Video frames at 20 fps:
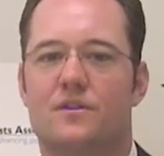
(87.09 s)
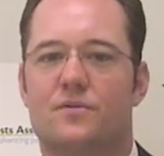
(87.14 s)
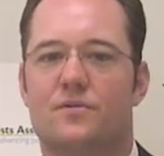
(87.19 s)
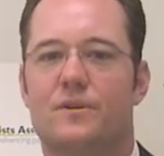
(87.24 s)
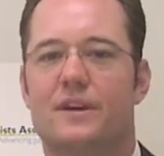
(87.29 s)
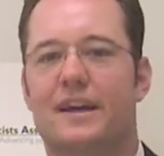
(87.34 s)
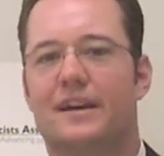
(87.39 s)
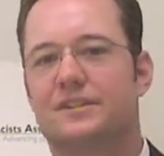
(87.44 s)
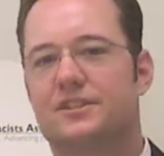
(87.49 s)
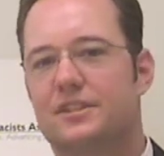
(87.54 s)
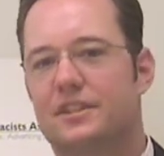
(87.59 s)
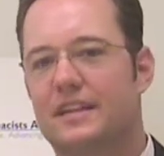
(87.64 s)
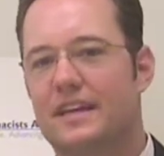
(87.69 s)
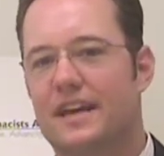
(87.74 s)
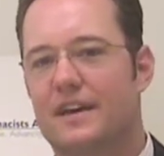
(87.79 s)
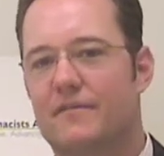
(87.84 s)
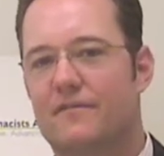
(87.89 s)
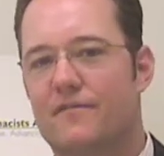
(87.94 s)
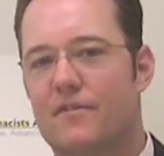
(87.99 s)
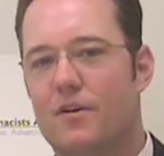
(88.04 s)
We actually
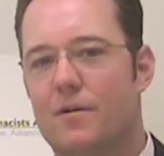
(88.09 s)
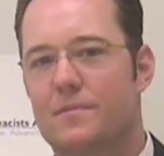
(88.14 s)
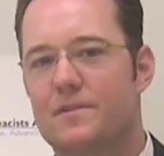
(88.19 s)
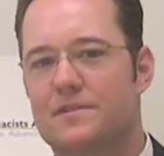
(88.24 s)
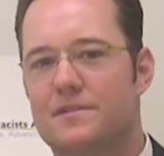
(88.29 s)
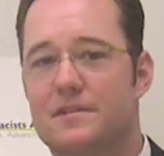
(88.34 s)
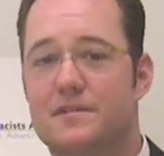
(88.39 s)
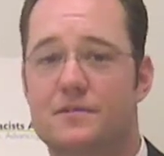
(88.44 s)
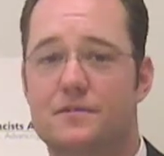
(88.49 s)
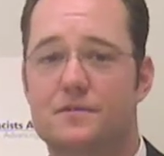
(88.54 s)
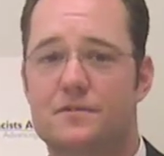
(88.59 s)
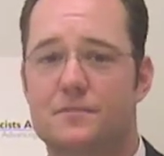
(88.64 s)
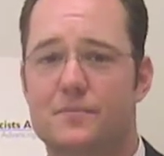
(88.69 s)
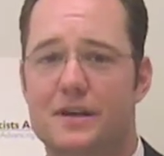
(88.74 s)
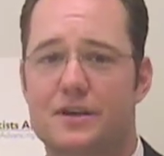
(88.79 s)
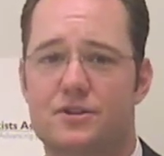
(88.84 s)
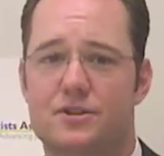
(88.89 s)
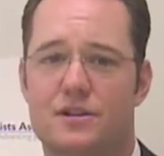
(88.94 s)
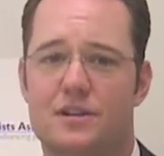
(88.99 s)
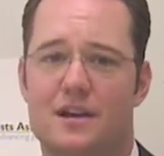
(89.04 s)
have pharmacists who
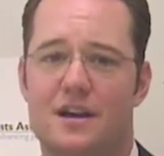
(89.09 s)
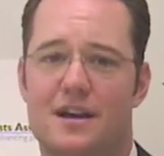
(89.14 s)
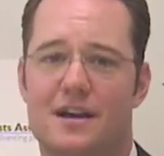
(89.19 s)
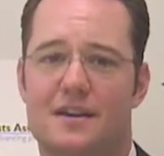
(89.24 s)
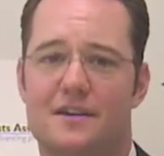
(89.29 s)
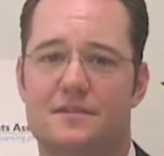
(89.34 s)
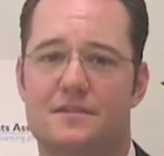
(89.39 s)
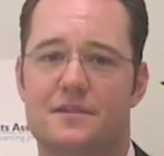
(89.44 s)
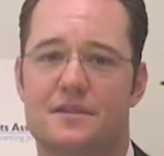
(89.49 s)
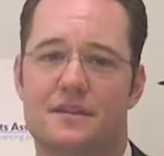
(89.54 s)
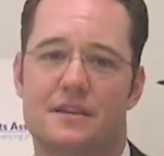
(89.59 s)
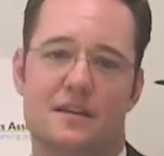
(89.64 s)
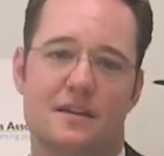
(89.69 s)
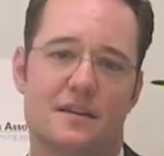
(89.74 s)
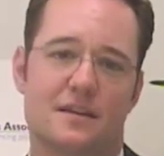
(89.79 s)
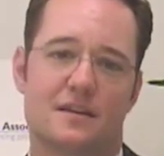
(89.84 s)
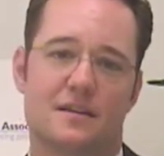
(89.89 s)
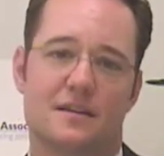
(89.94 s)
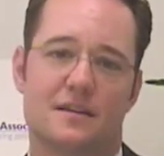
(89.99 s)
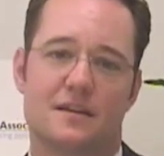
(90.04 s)
specialize
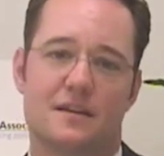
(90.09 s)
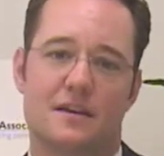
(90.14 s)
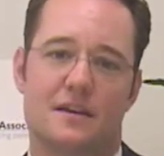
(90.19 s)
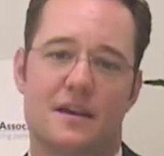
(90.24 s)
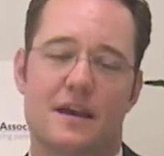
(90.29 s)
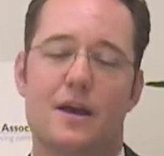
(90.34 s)
in